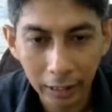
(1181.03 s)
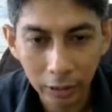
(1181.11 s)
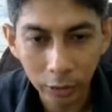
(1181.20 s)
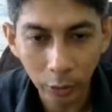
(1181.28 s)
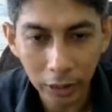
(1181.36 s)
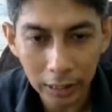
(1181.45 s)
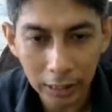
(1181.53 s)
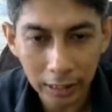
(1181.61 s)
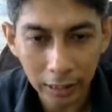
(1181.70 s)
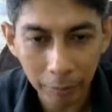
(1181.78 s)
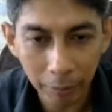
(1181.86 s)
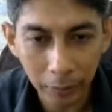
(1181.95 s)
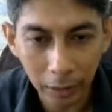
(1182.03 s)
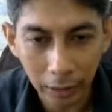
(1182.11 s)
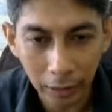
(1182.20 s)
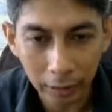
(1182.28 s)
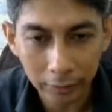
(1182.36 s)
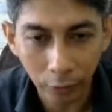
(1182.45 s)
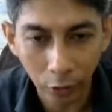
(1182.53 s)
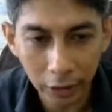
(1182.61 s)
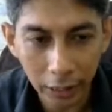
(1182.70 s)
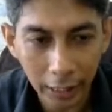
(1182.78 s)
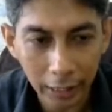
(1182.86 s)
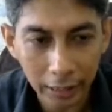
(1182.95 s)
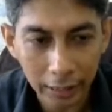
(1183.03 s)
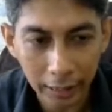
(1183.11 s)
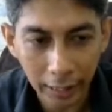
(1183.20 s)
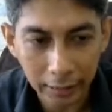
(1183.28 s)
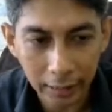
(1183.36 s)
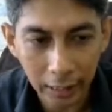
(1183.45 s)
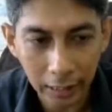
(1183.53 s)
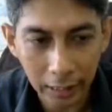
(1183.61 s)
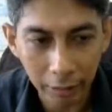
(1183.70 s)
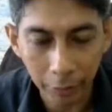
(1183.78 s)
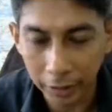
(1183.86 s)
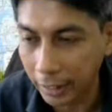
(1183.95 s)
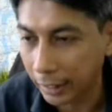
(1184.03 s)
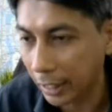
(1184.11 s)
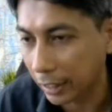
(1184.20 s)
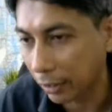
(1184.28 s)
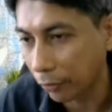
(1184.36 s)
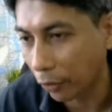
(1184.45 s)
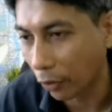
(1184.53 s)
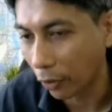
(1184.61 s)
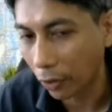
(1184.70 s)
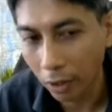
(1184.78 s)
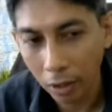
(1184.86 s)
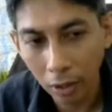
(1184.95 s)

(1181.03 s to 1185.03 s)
So this is 48 is ASCII representation for